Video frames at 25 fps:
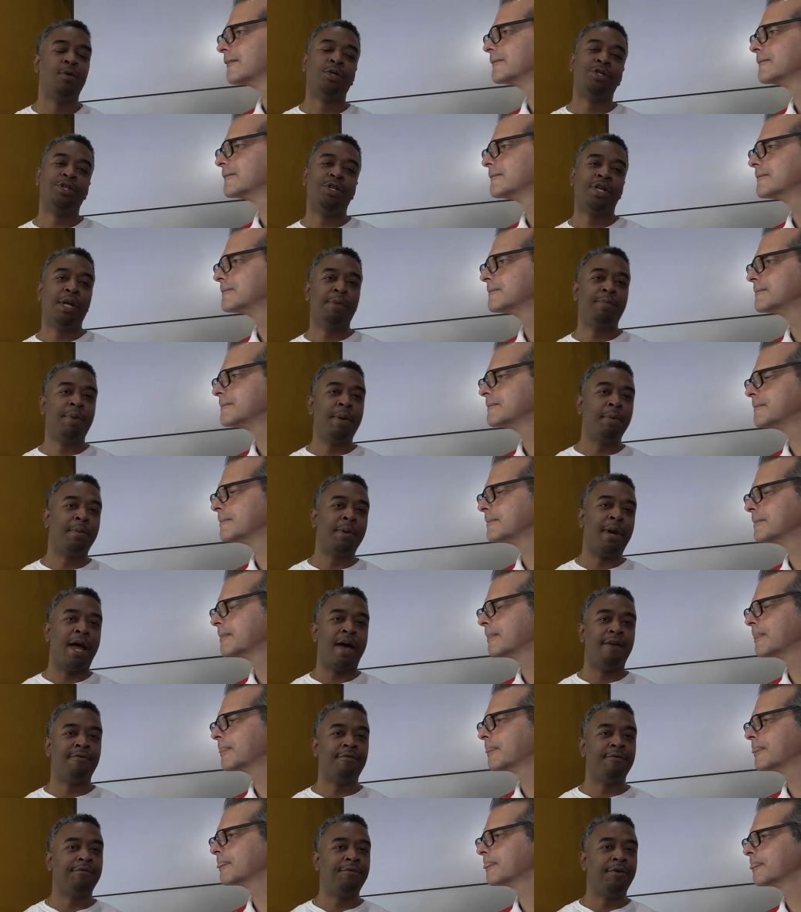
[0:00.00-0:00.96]
Speaker 1: Once you get people
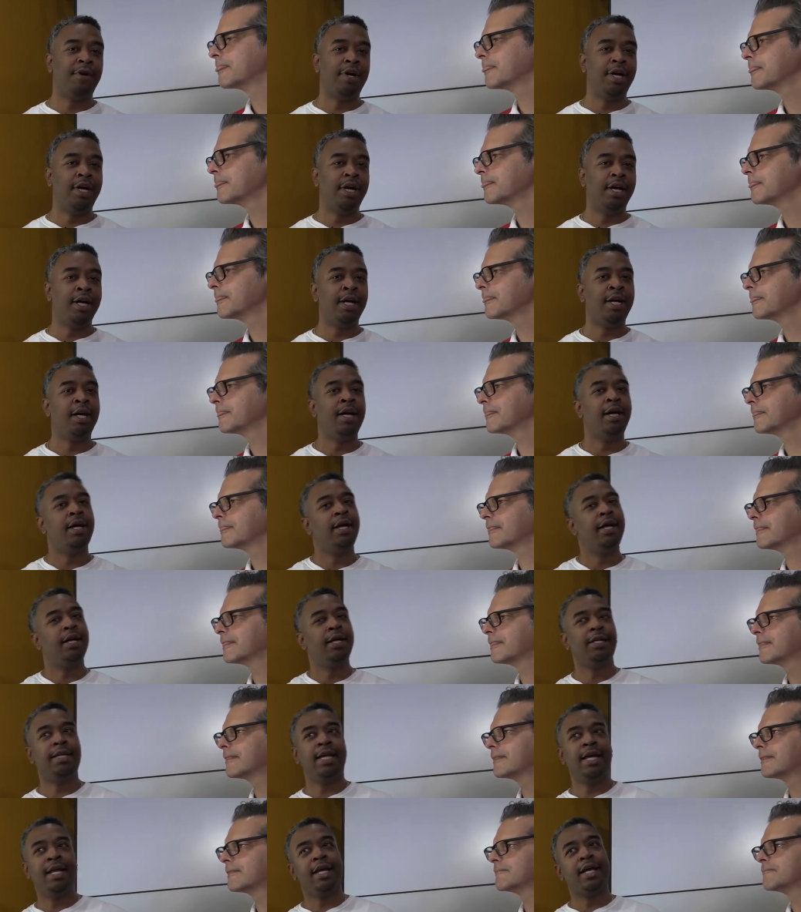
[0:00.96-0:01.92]
having fun,
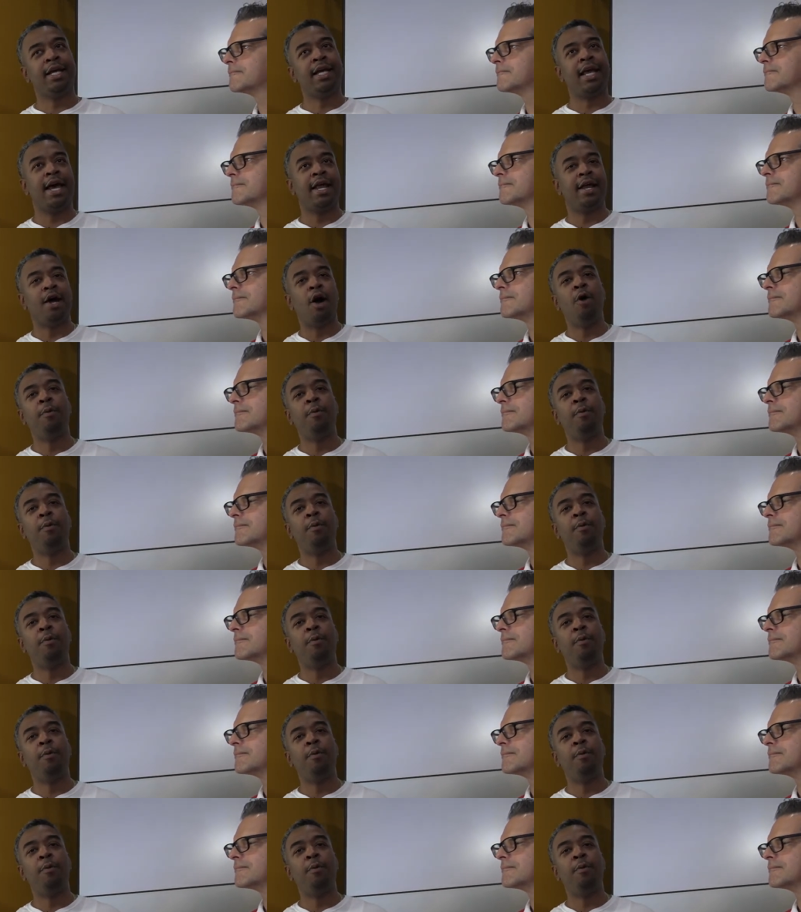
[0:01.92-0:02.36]
then it kind of